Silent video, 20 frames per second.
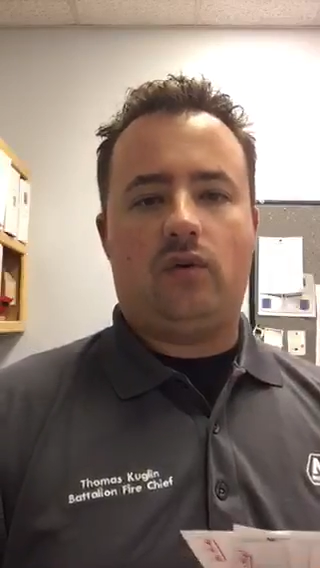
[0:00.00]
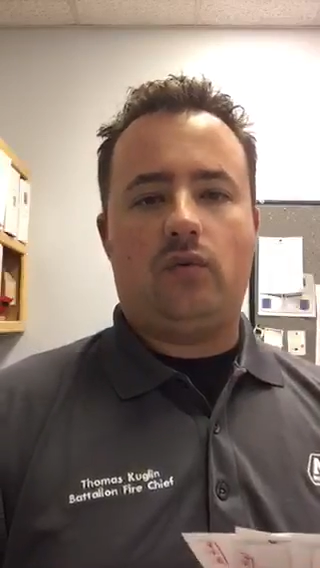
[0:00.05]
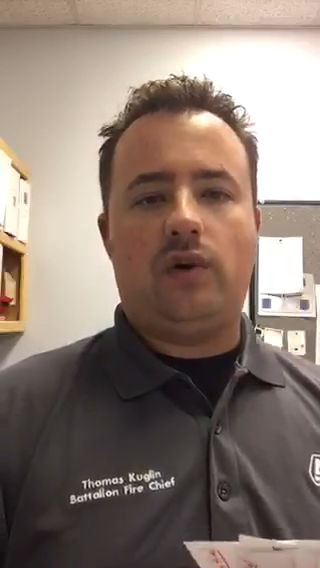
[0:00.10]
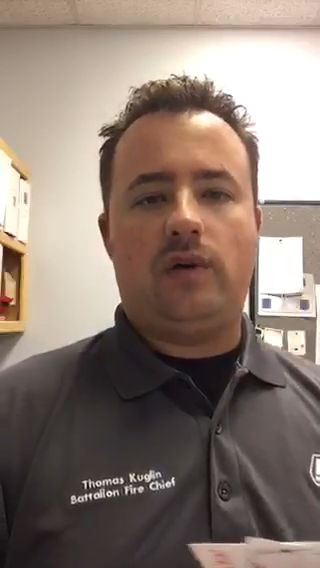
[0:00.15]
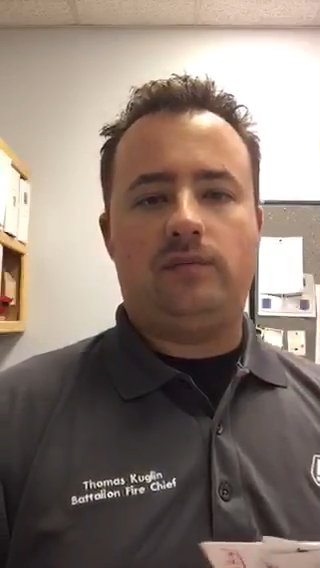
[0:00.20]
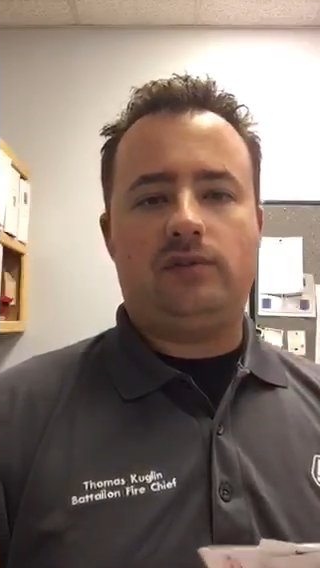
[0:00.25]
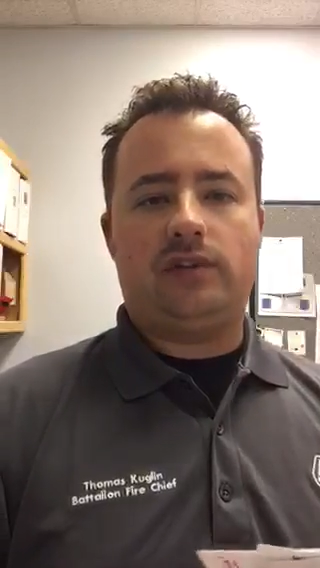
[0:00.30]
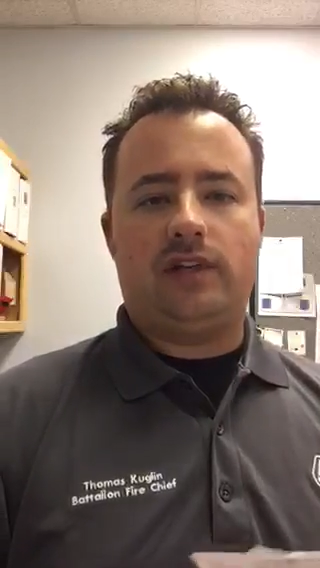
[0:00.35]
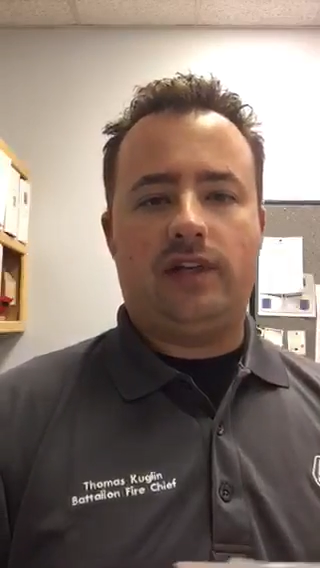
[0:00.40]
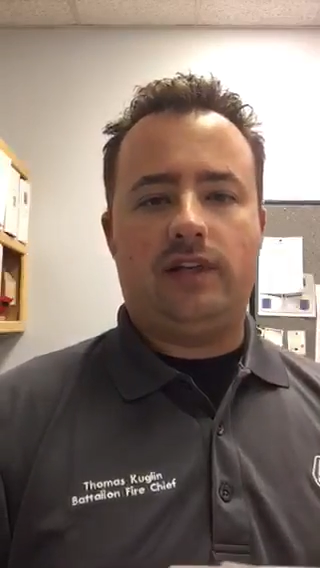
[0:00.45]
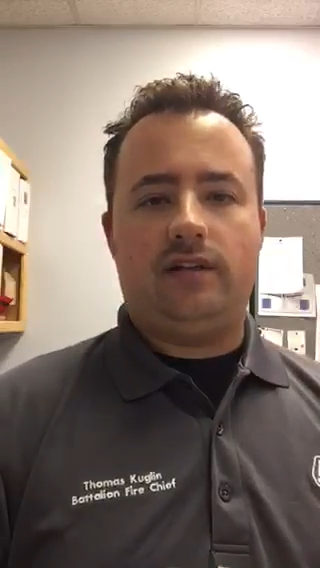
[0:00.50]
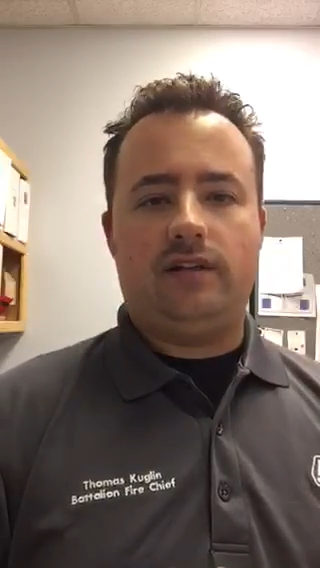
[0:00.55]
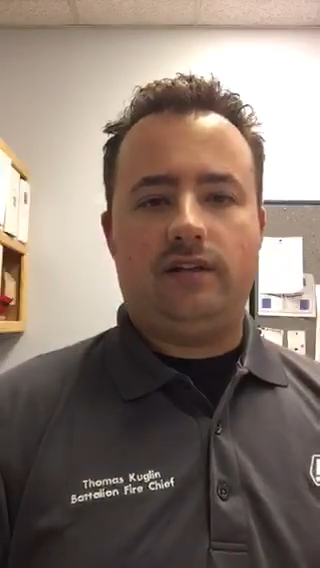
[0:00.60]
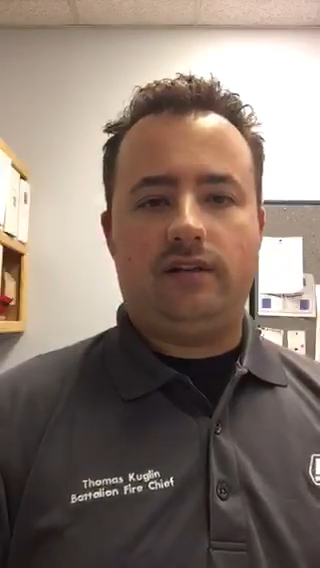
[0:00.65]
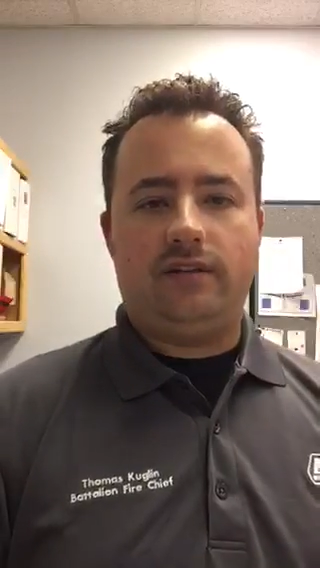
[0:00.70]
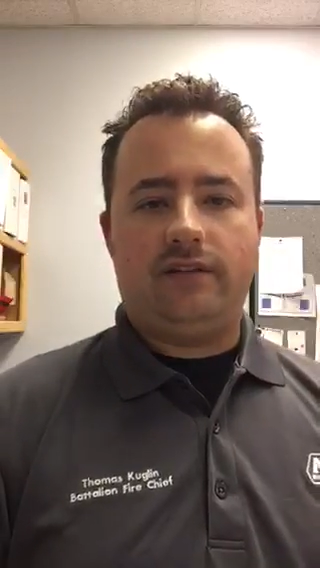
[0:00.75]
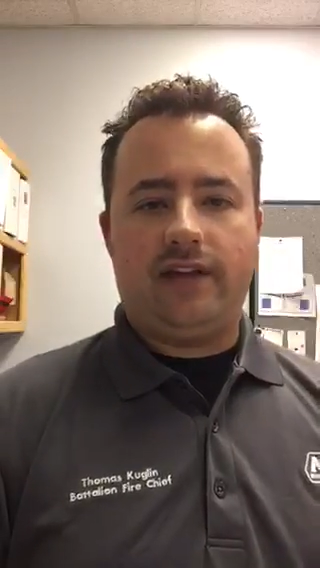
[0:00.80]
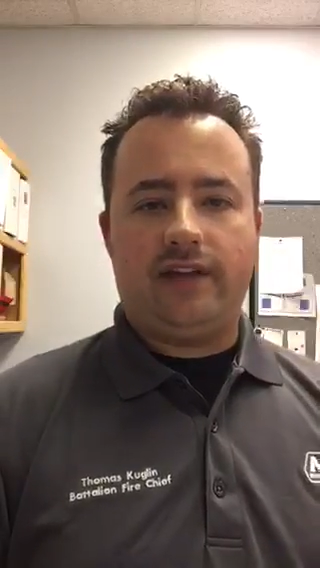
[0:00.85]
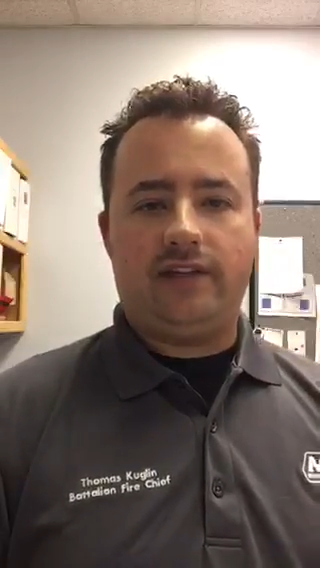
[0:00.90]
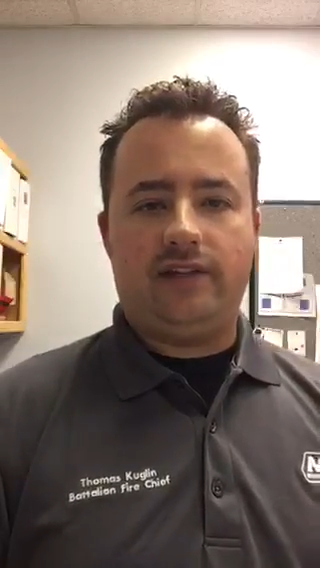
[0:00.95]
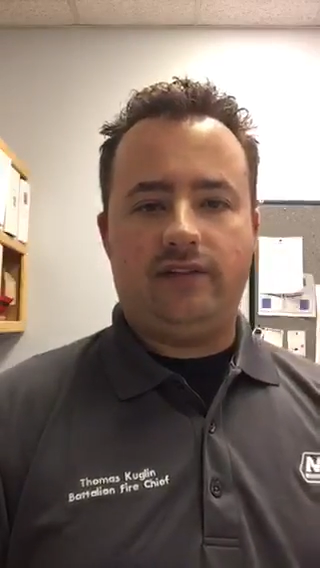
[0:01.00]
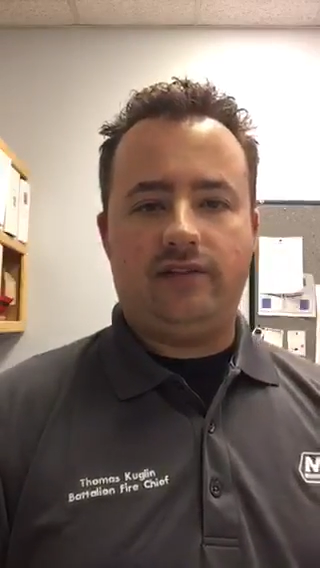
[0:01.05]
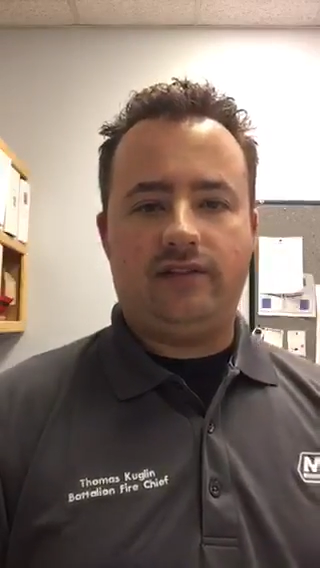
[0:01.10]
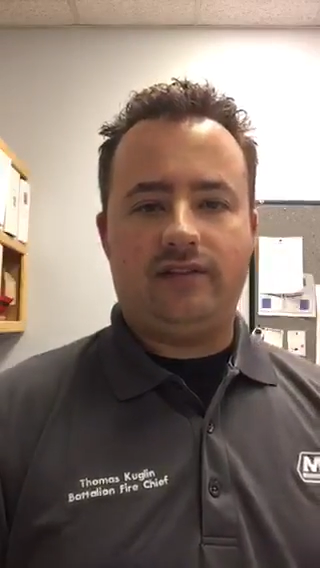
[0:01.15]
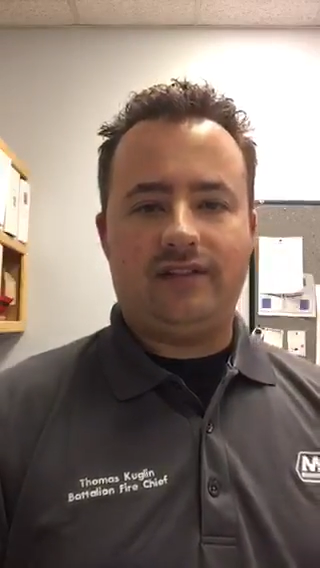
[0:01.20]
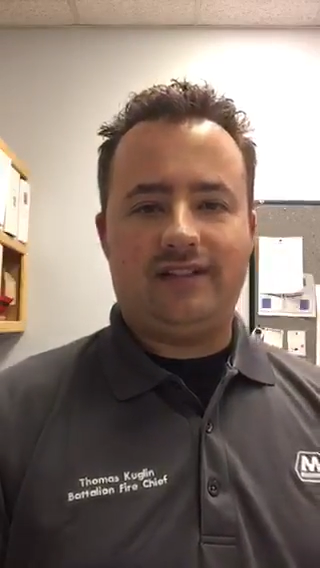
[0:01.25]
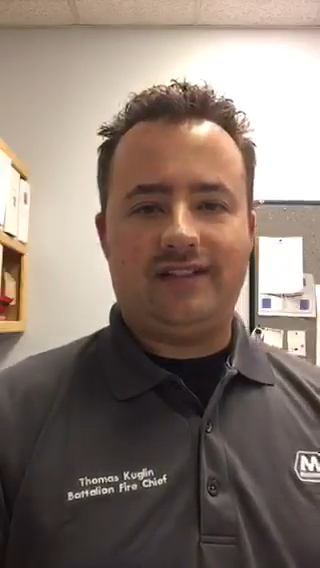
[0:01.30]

website. Thank you.